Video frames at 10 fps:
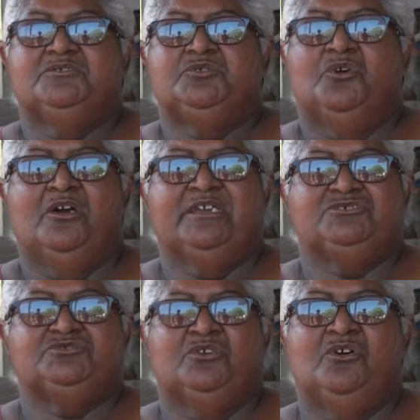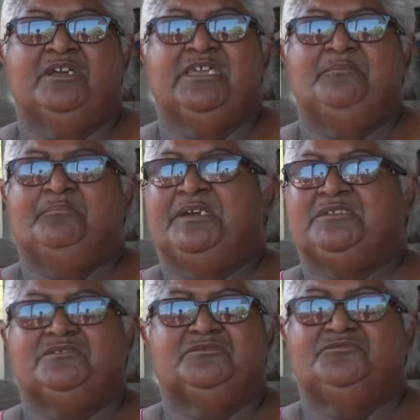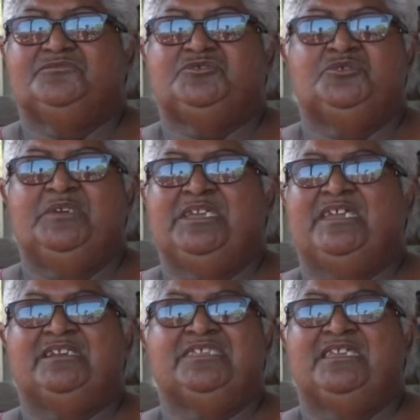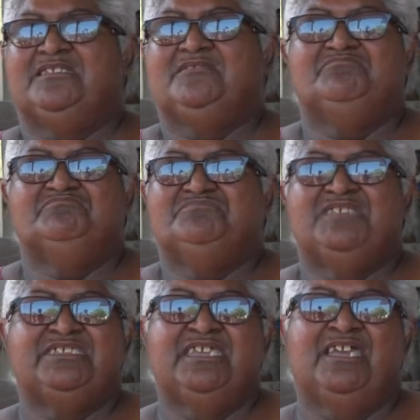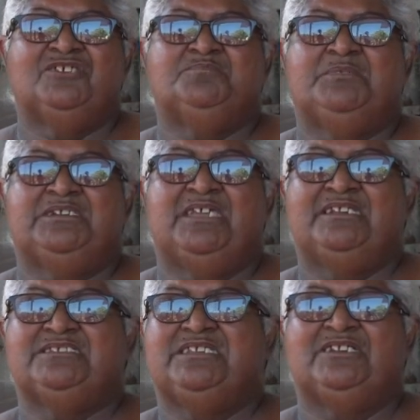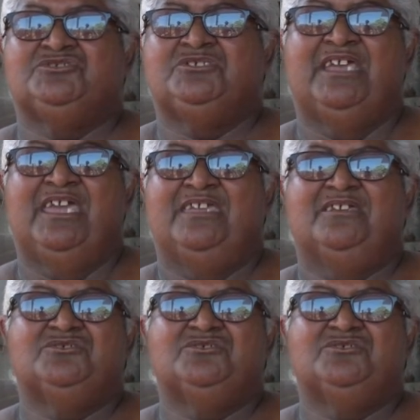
Talk is talking, but doing anything, nothing has been done till today.